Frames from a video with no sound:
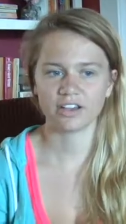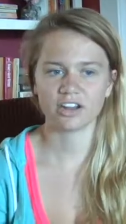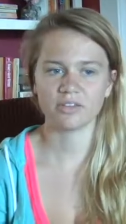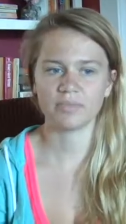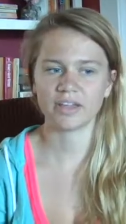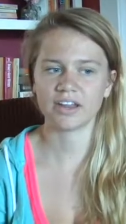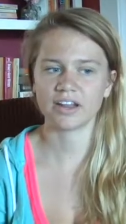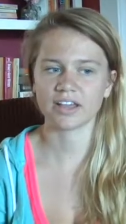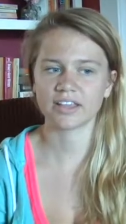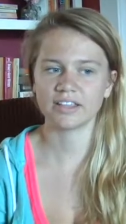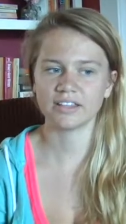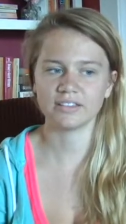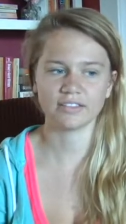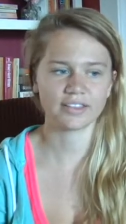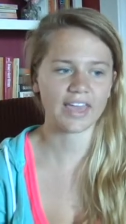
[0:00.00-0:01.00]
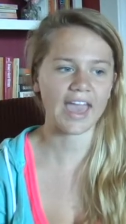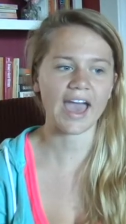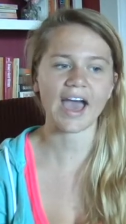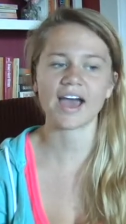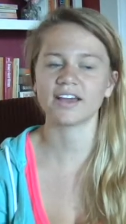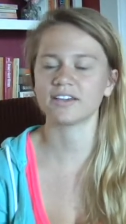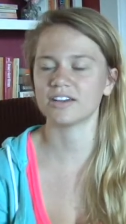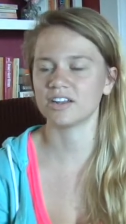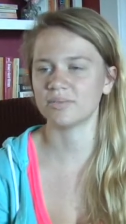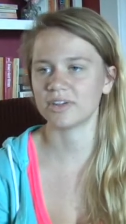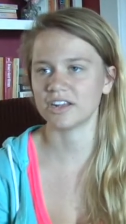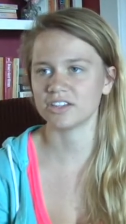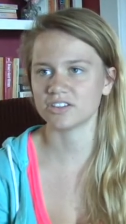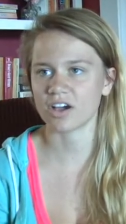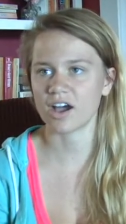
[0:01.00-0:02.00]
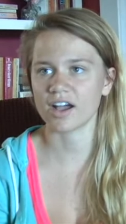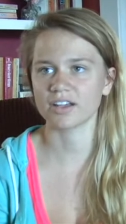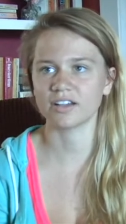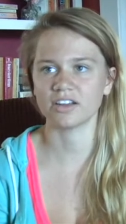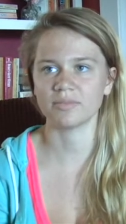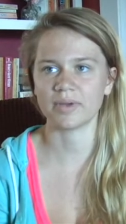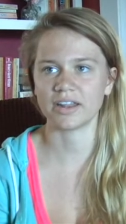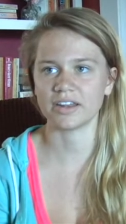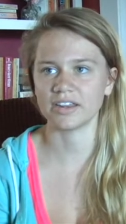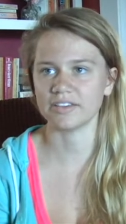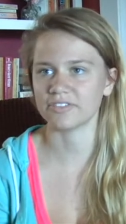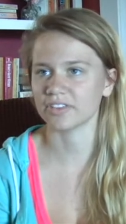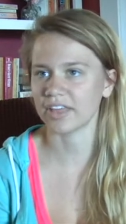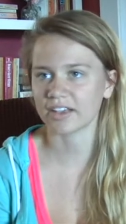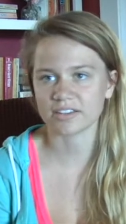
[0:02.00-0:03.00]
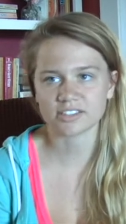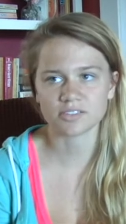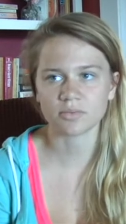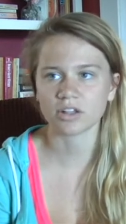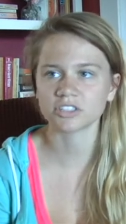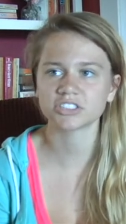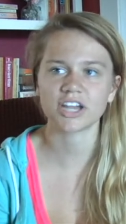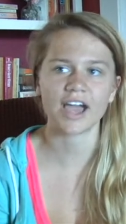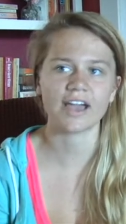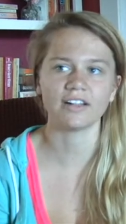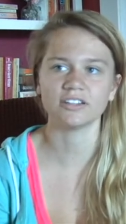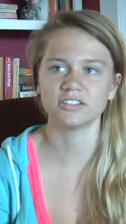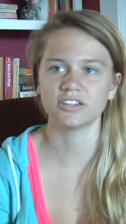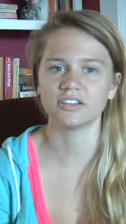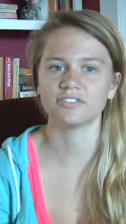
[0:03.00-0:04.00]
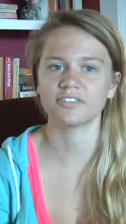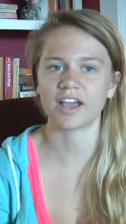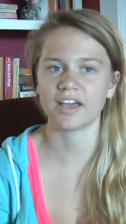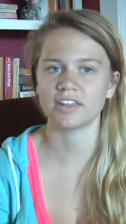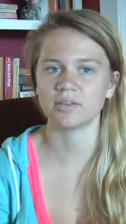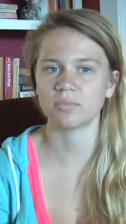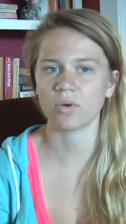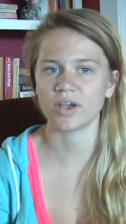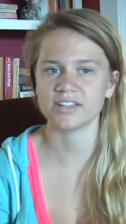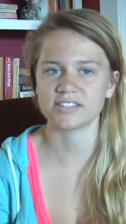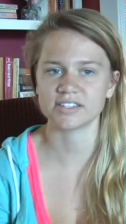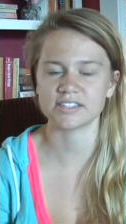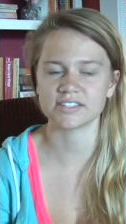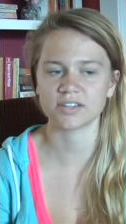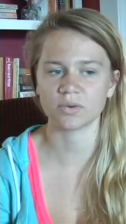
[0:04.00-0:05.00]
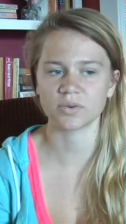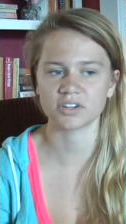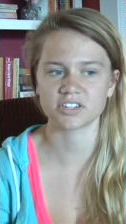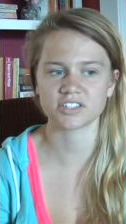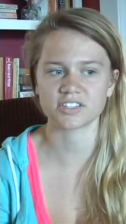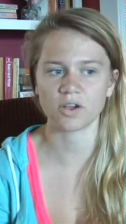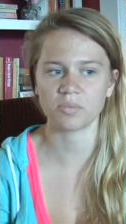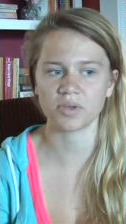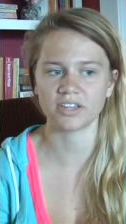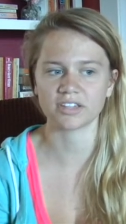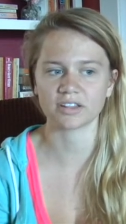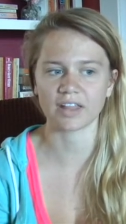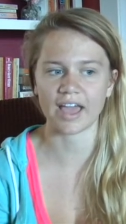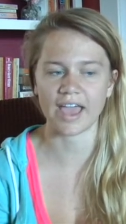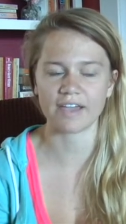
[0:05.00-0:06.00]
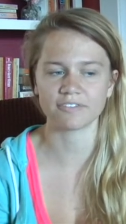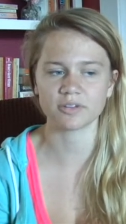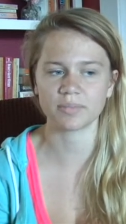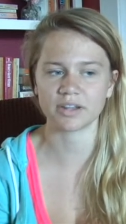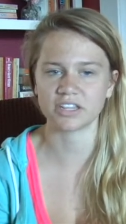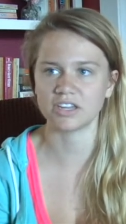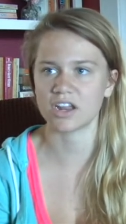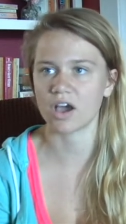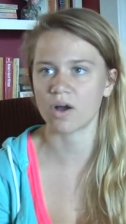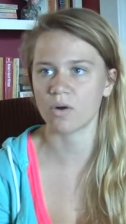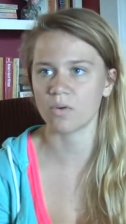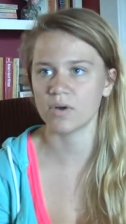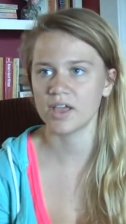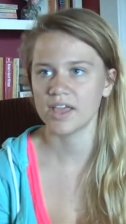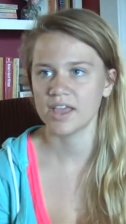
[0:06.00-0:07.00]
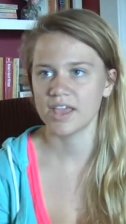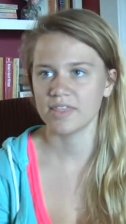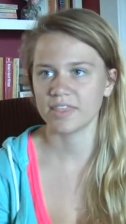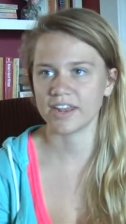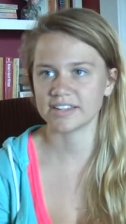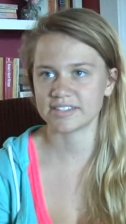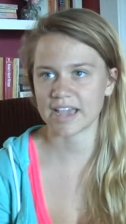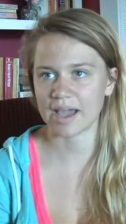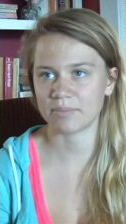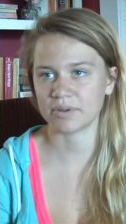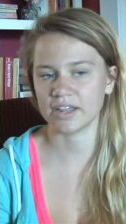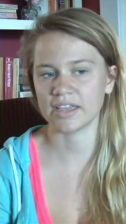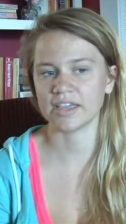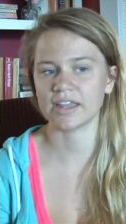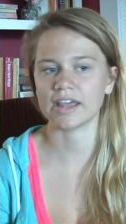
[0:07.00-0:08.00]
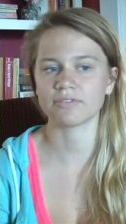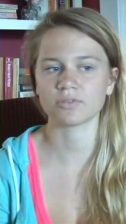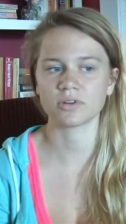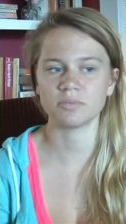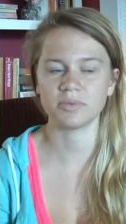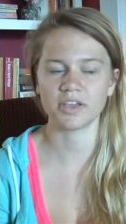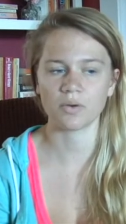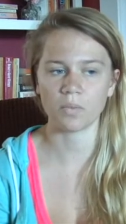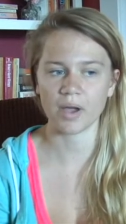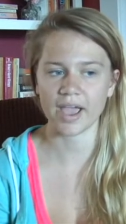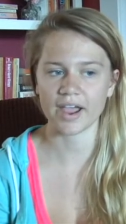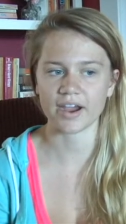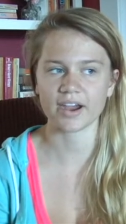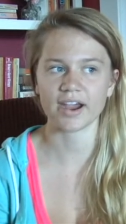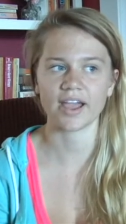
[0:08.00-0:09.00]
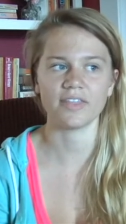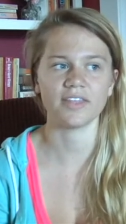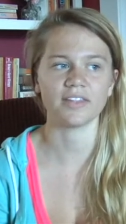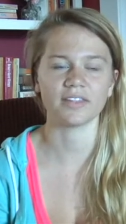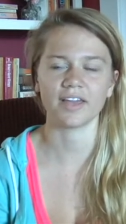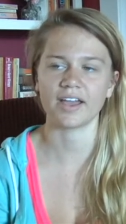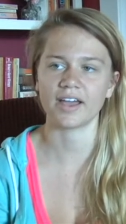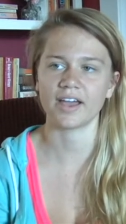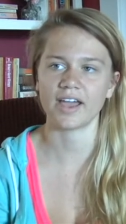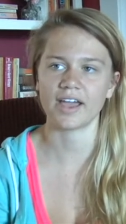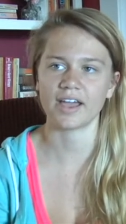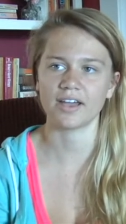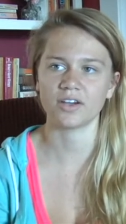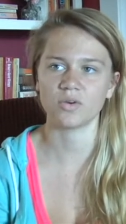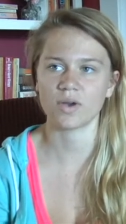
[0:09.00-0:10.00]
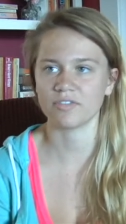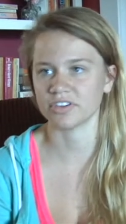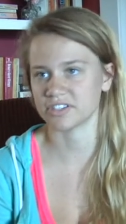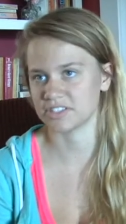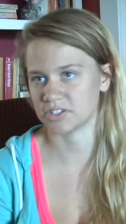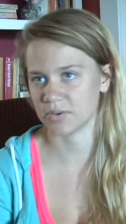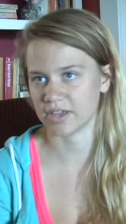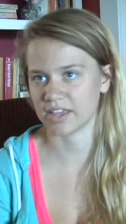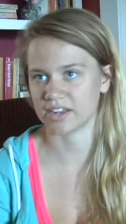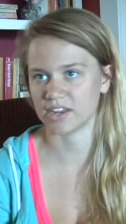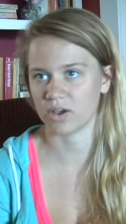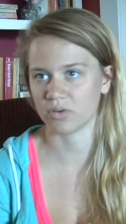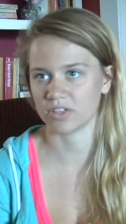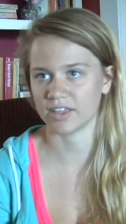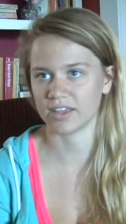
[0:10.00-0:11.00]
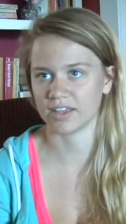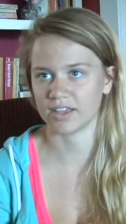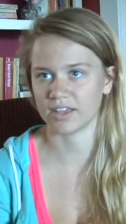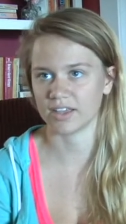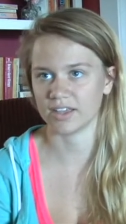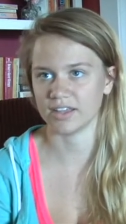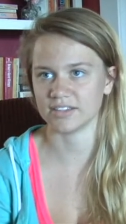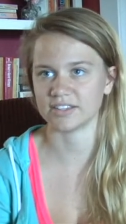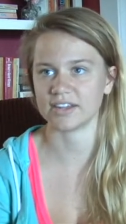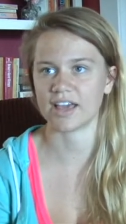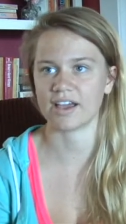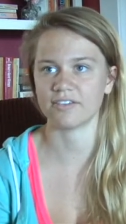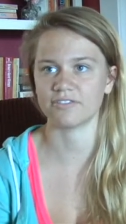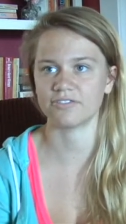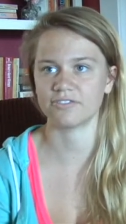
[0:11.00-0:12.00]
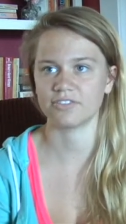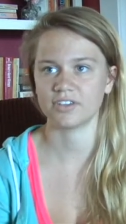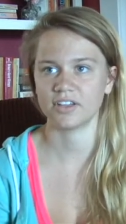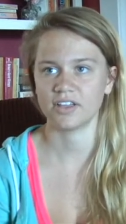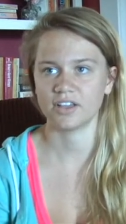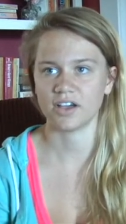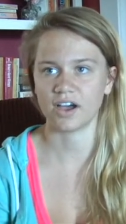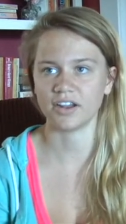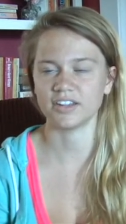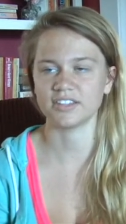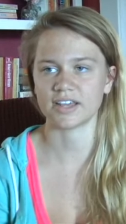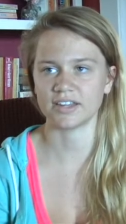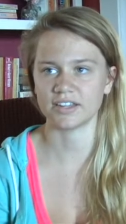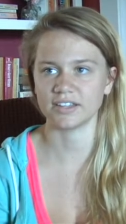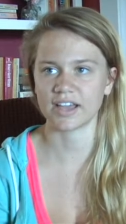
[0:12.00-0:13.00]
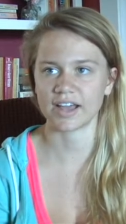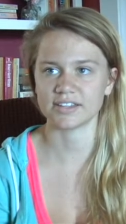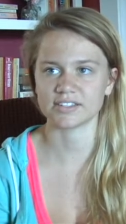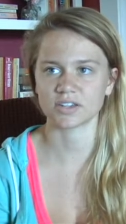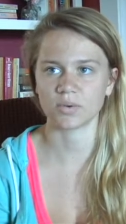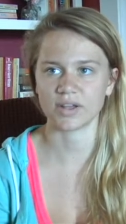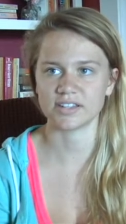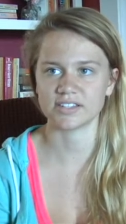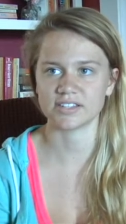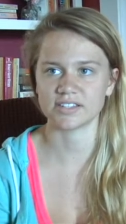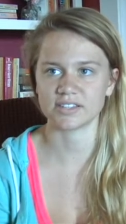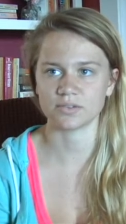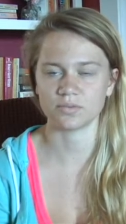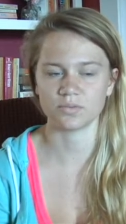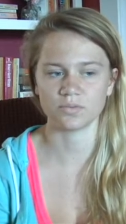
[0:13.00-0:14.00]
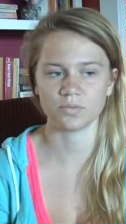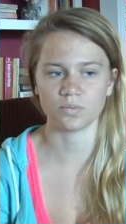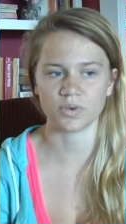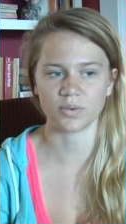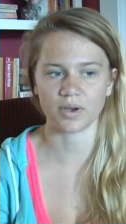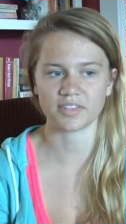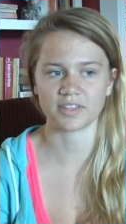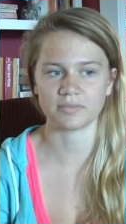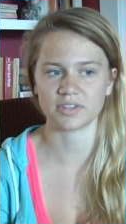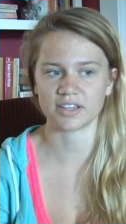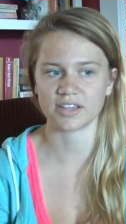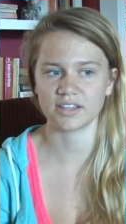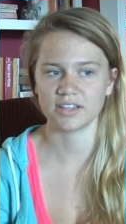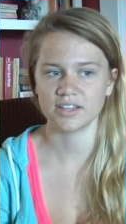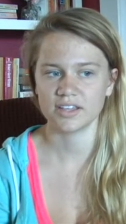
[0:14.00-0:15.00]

could have been a cat, could have been a dog, could have been even like a small child could have gotten the poison. So we are just hoping to let everybody know that it's happening and everyone be aware, and then let whoever's doing it know that it did have unintended consequences, and we want them to,